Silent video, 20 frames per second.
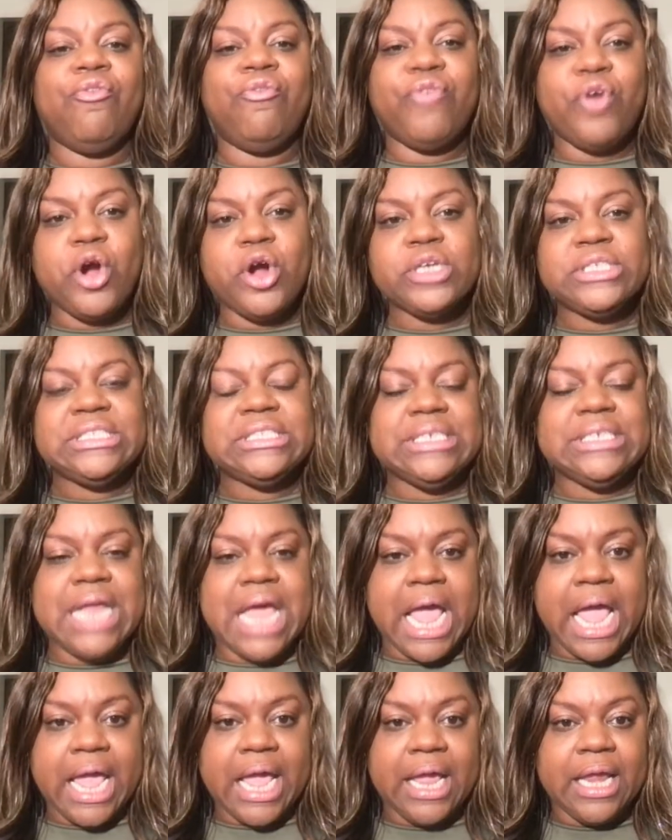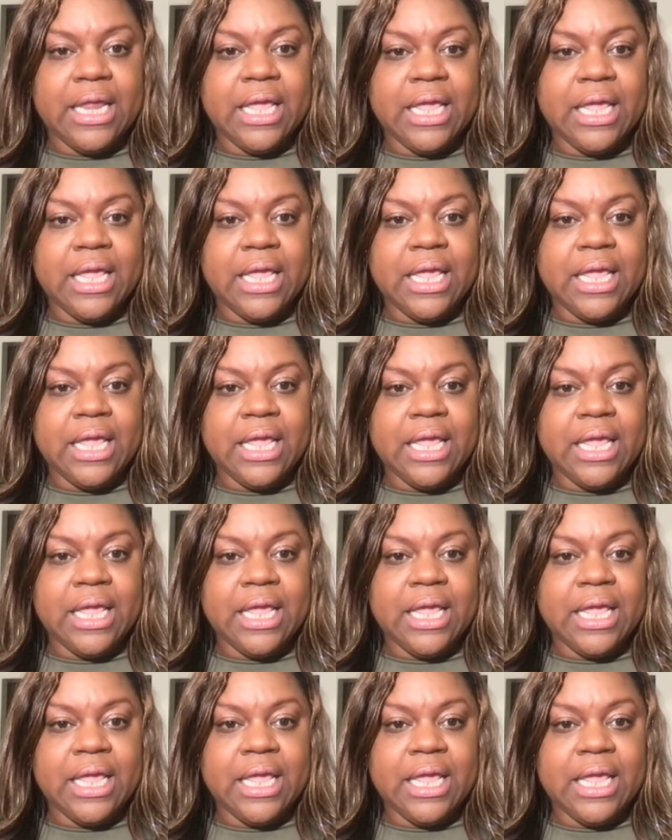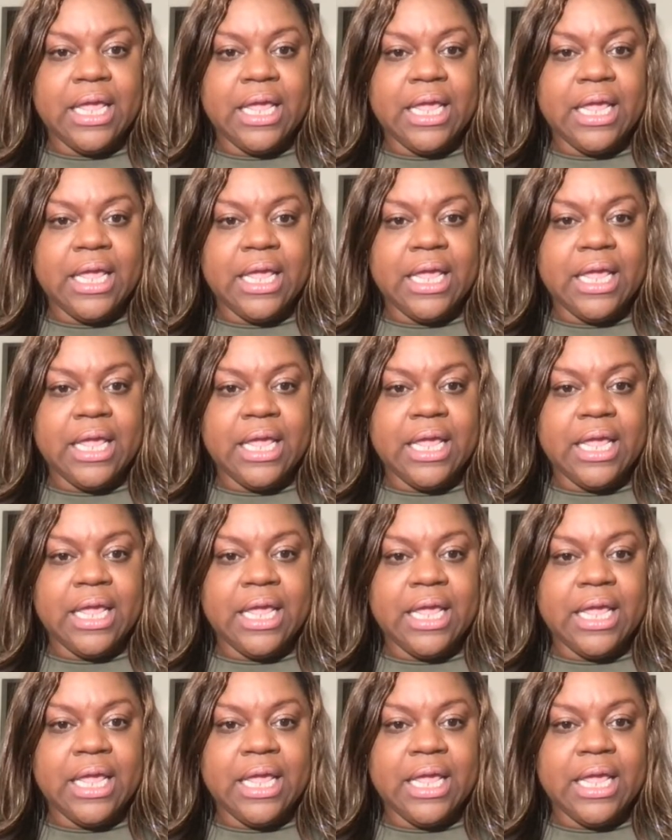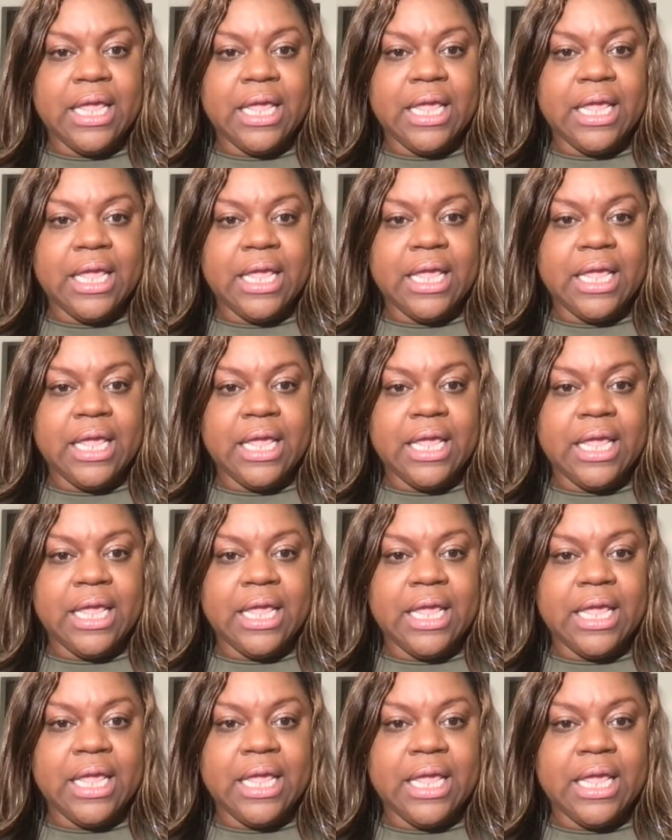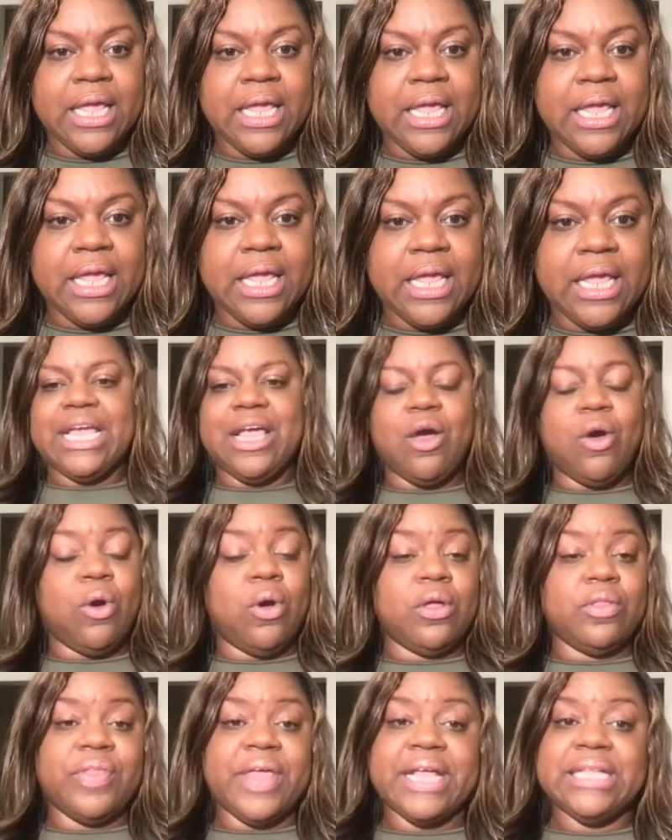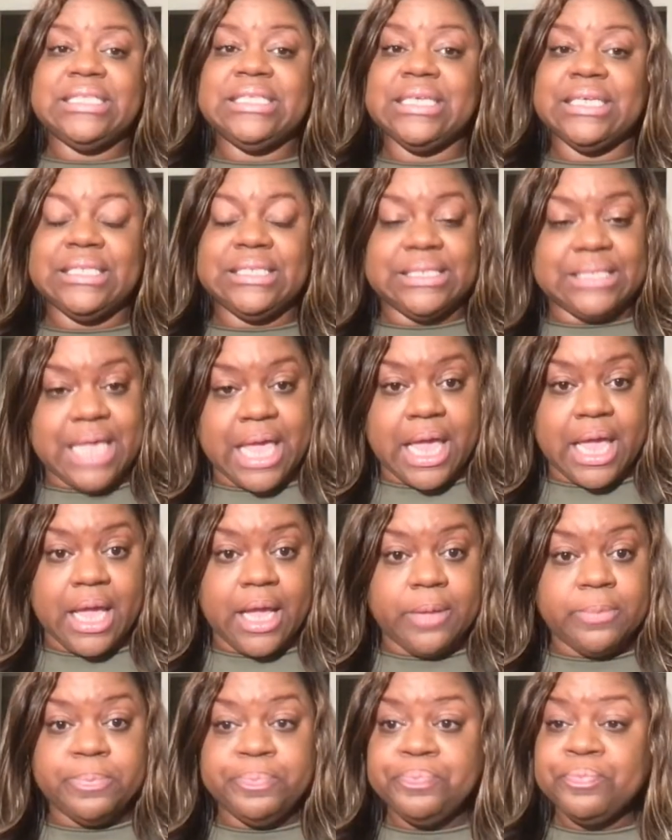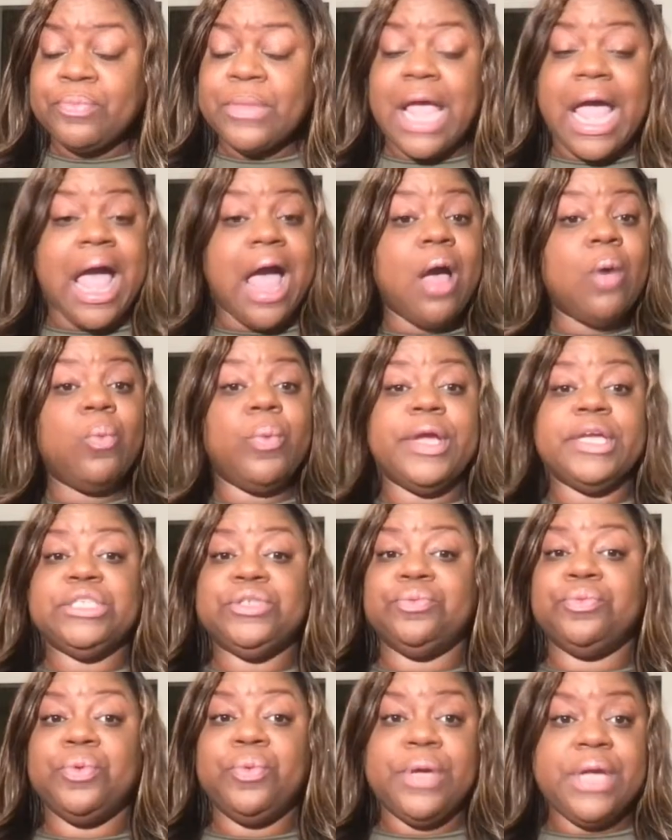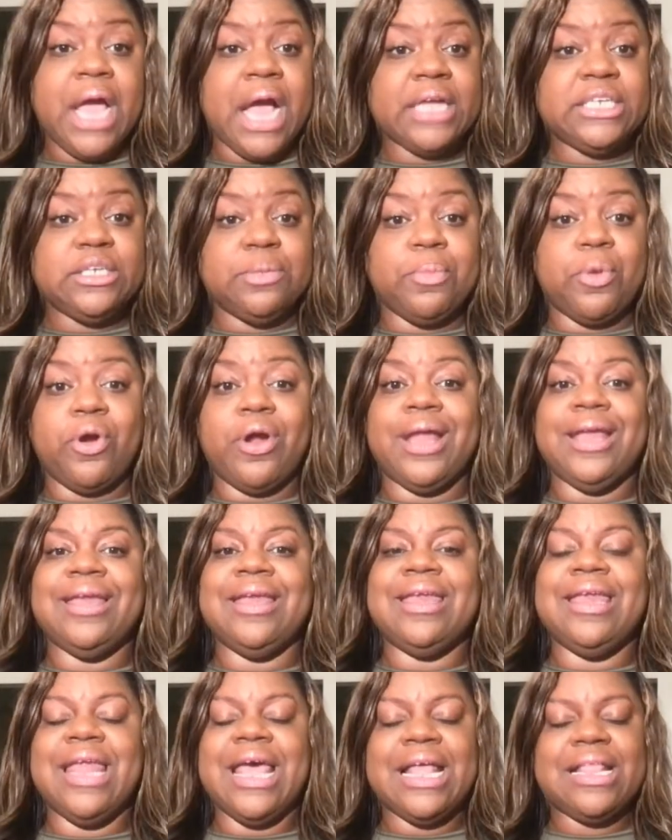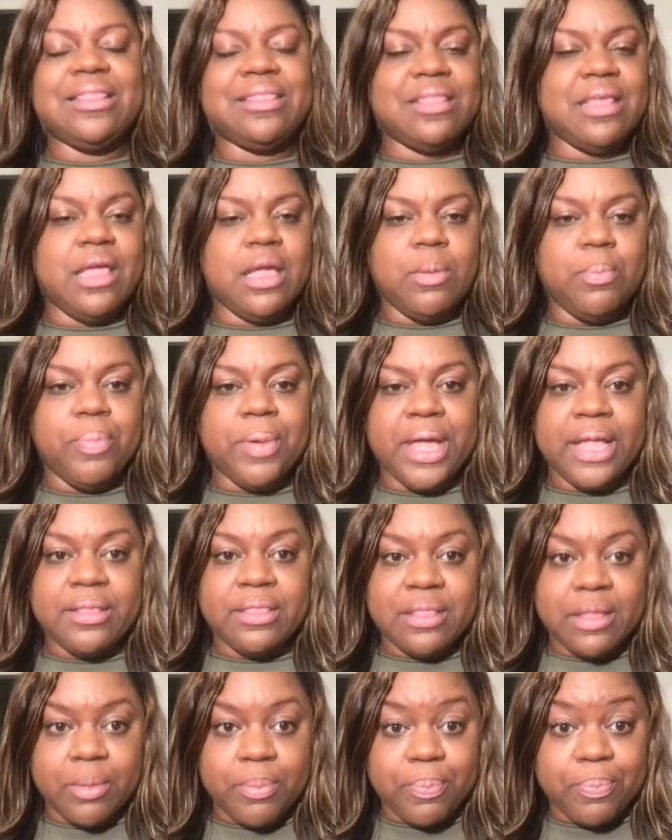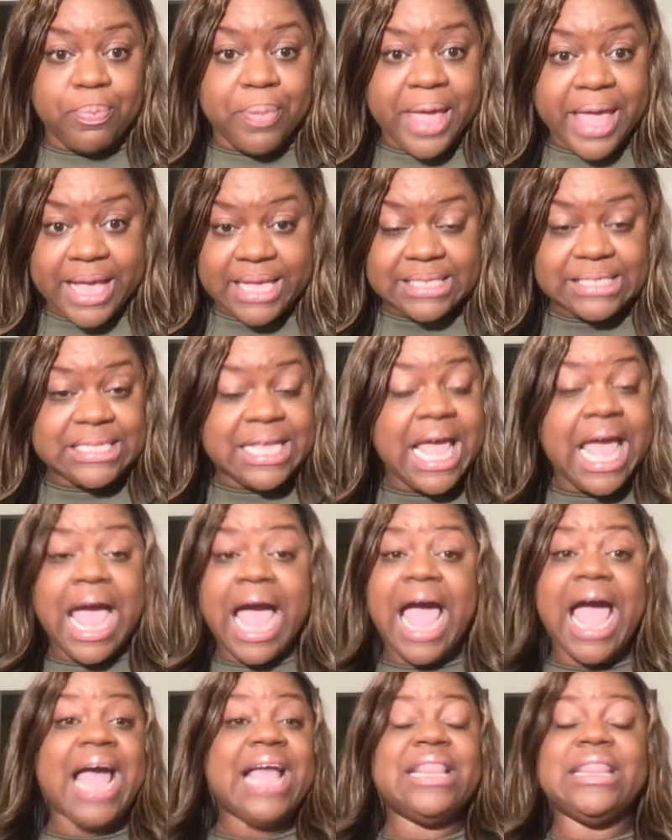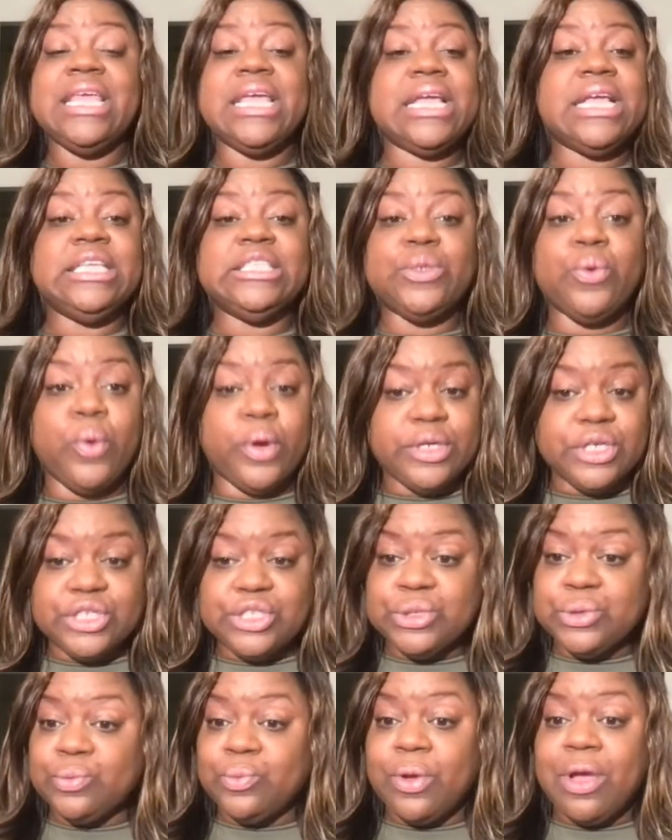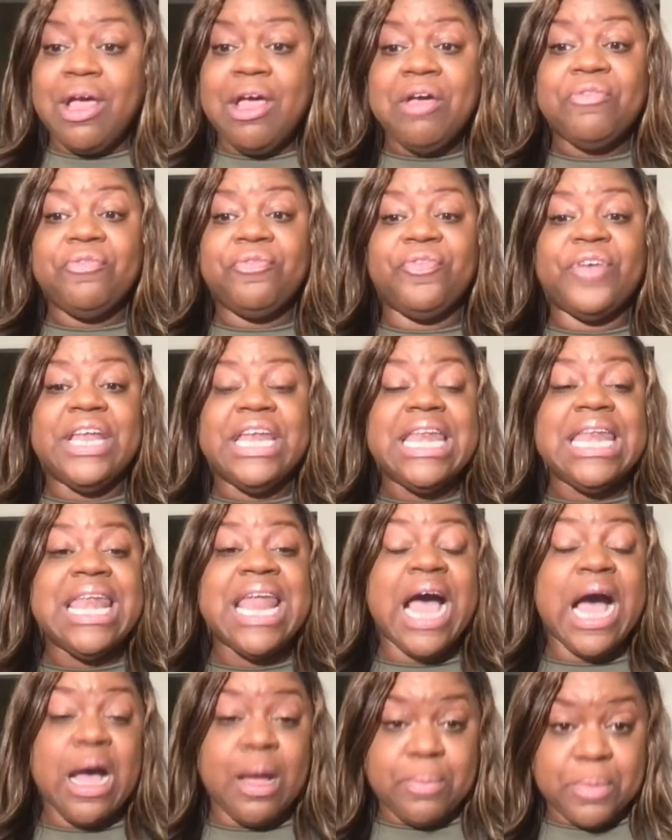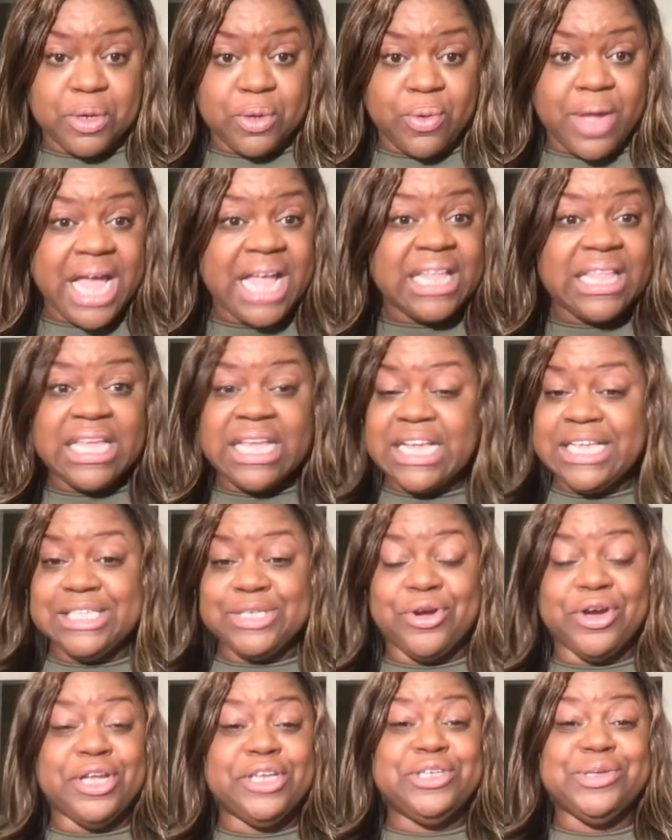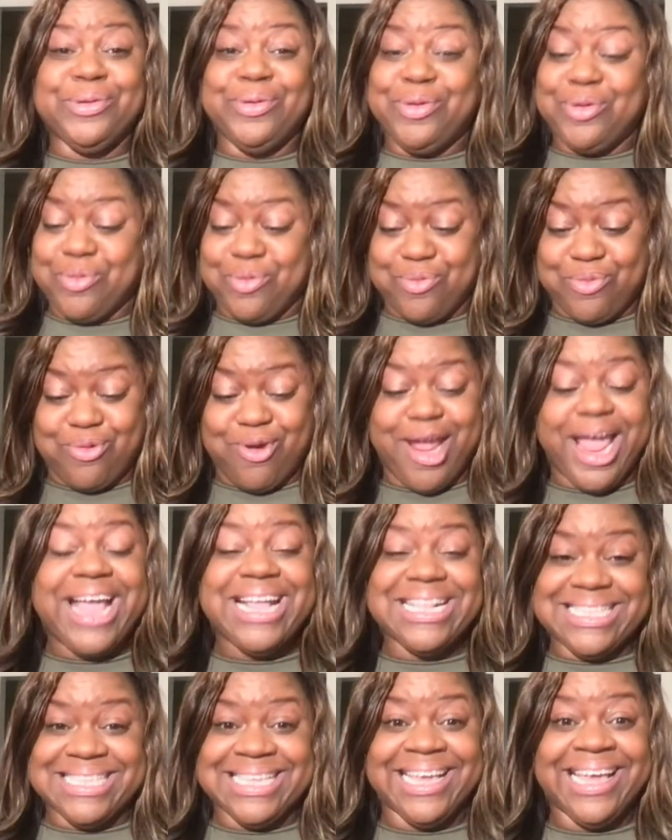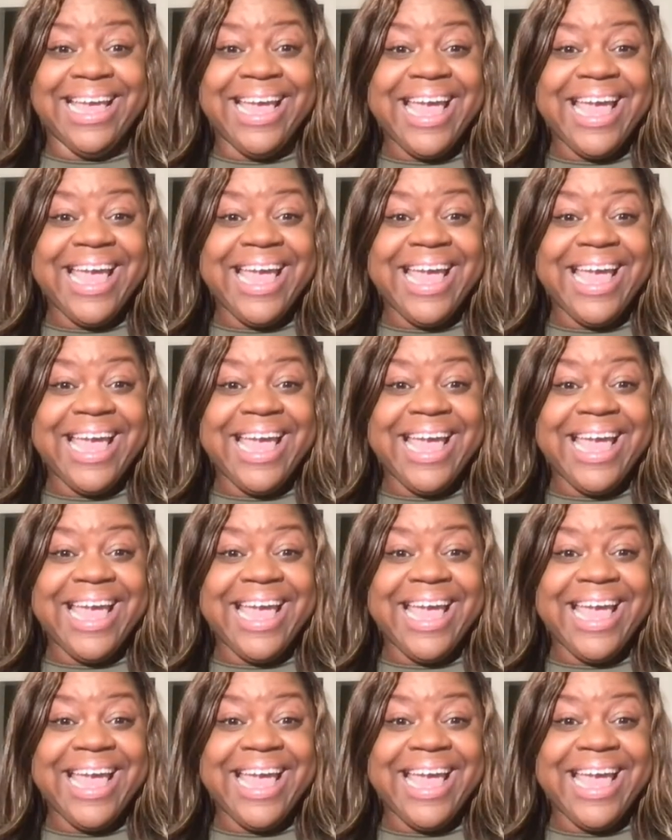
first night in a Lakers uniform. So you all, I say all that to say, I wish Rui Hachimura nothing but the best. I think he's going to do phenomenal. I think he's going to do great